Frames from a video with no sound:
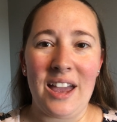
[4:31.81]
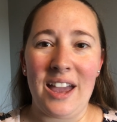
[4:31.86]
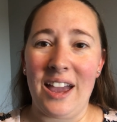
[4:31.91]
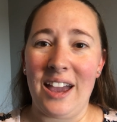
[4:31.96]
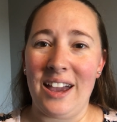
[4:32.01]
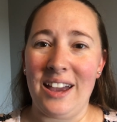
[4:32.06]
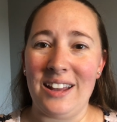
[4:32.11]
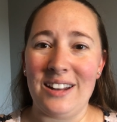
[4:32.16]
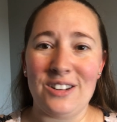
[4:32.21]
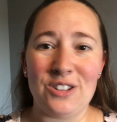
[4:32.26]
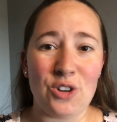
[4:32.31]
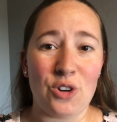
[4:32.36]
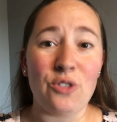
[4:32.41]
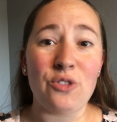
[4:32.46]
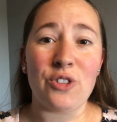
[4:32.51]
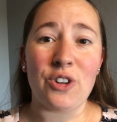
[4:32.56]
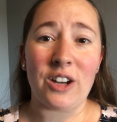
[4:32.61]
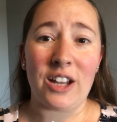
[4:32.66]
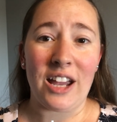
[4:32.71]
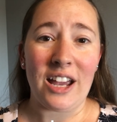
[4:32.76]
And don't
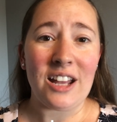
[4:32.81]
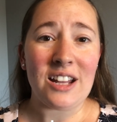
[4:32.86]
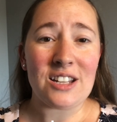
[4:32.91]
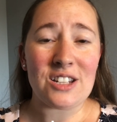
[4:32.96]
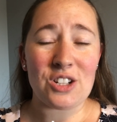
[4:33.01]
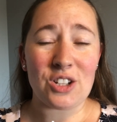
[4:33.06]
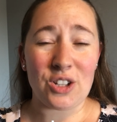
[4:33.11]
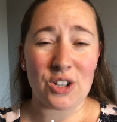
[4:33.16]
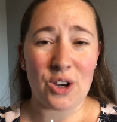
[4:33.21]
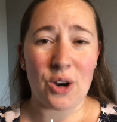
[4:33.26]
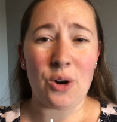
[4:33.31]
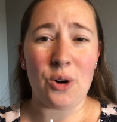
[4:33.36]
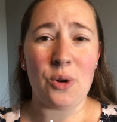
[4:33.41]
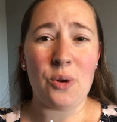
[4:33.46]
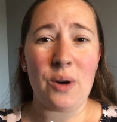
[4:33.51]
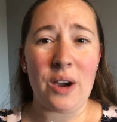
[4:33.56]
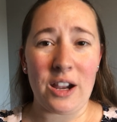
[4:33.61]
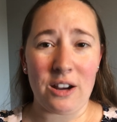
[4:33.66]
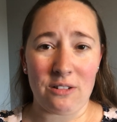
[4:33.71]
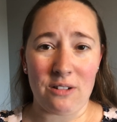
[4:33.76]
forget to
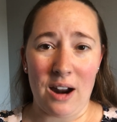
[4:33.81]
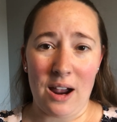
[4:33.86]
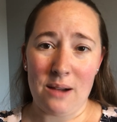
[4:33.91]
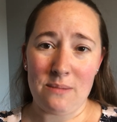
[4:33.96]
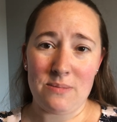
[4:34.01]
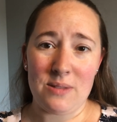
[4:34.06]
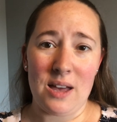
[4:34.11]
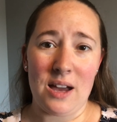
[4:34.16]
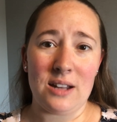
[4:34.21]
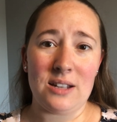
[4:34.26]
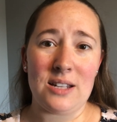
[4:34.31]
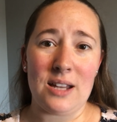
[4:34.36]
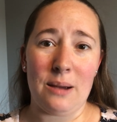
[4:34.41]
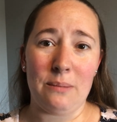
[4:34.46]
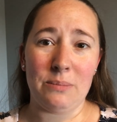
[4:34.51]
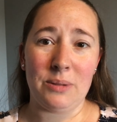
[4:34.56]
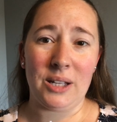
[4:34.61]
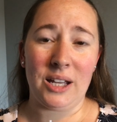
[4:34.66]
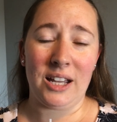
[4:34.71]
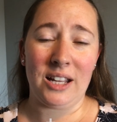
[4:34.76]
go and grab that
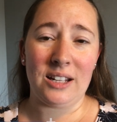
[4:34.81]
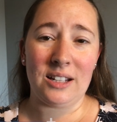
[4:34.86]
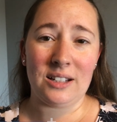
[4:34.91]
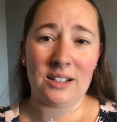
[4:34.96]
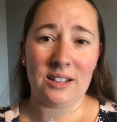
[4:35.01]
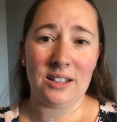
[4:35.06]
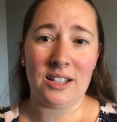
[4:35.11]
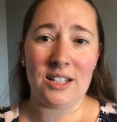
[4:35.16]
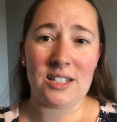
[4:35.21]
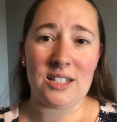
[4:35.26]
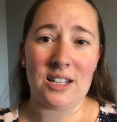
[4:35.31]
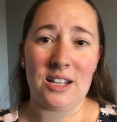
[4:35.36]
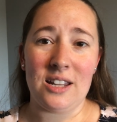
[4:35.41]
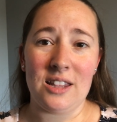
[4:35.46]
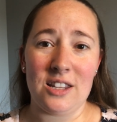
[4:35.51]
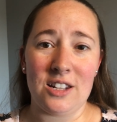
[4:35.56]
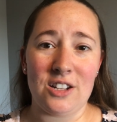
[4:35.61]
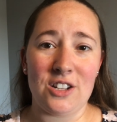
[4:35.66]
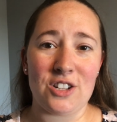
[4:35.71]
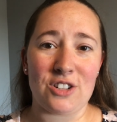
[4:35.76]
template listed
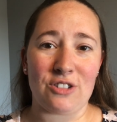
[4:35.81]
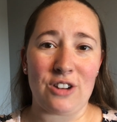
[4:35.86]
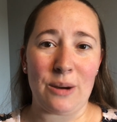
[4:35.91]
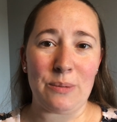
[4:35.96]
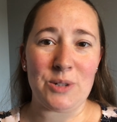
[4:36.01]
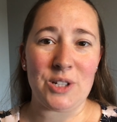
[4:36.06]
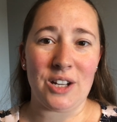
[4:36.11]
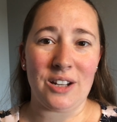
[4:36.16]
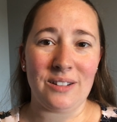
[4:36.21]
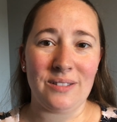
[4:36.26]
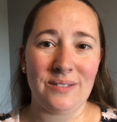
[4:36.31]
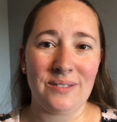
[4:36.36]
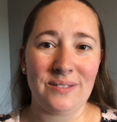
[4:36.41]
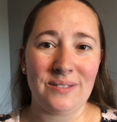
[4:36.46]
in the description.